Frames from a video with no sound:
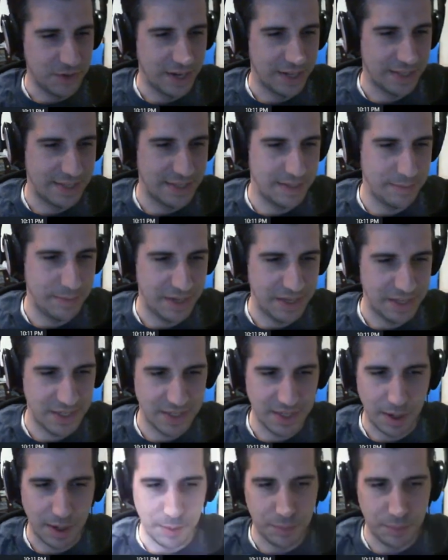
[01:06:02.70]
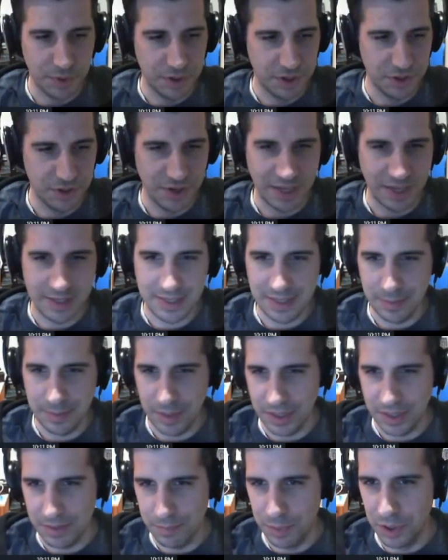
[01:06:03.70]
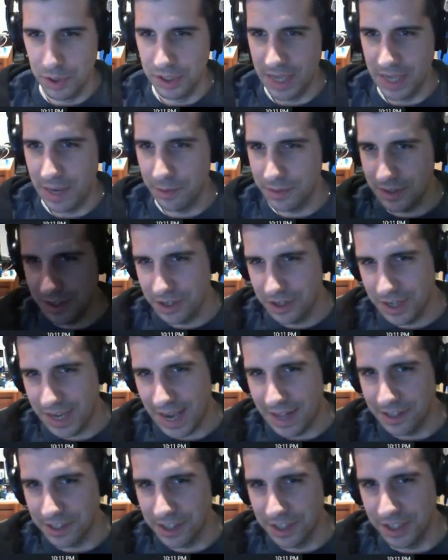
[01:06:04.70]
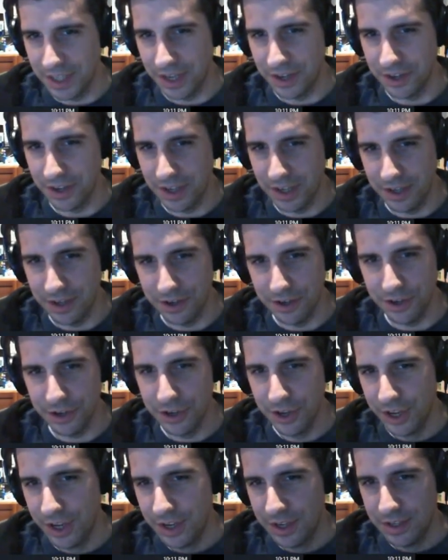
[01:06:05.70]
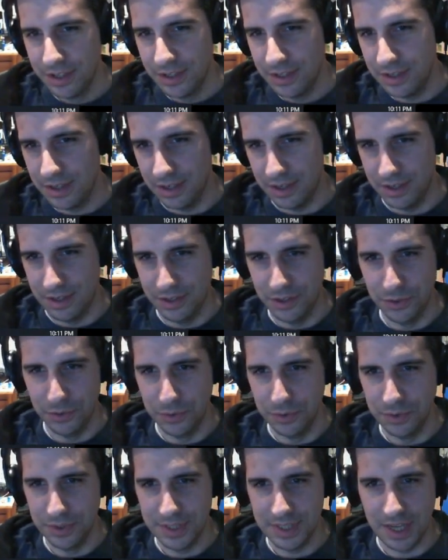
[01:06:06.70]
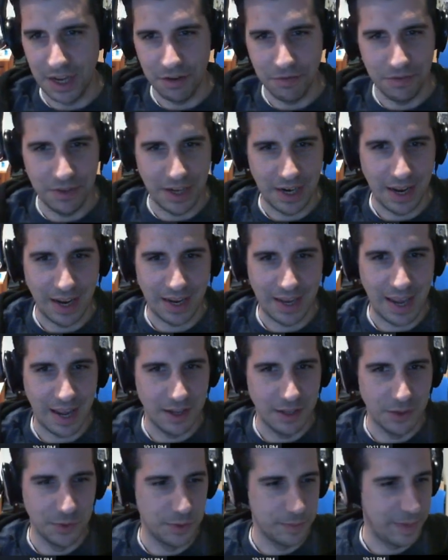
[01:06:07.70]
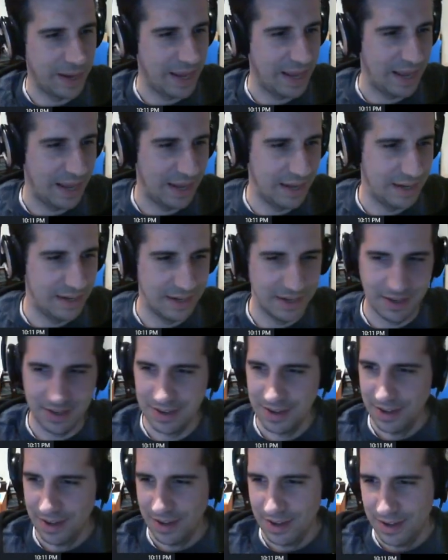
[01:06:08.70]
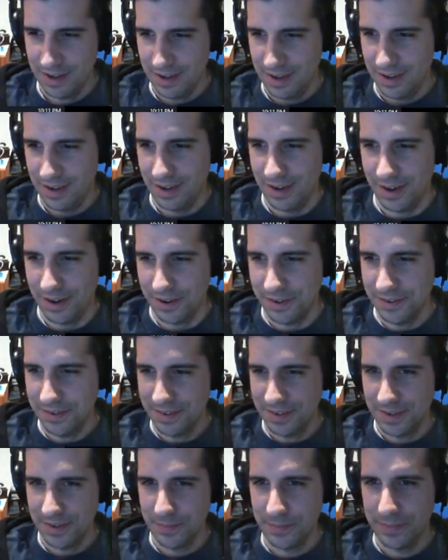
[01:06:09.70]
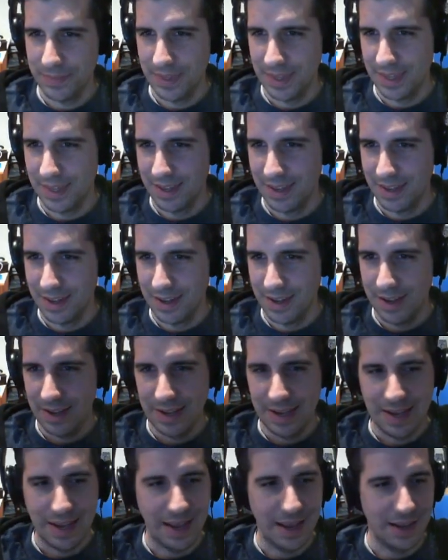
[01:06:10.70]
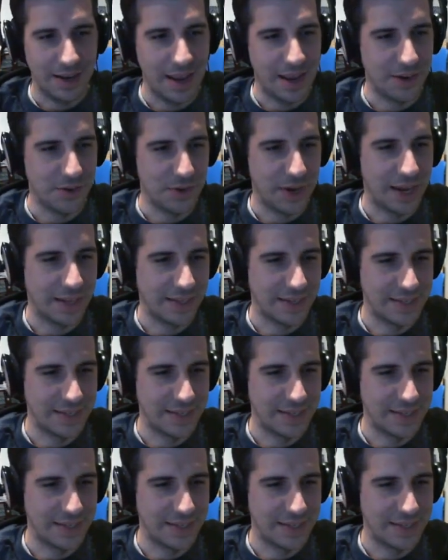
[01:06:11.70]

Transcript: get to see me stumble, you get to see me pull out calculator here to do stuff that I can't do in my head, and you know, and you get to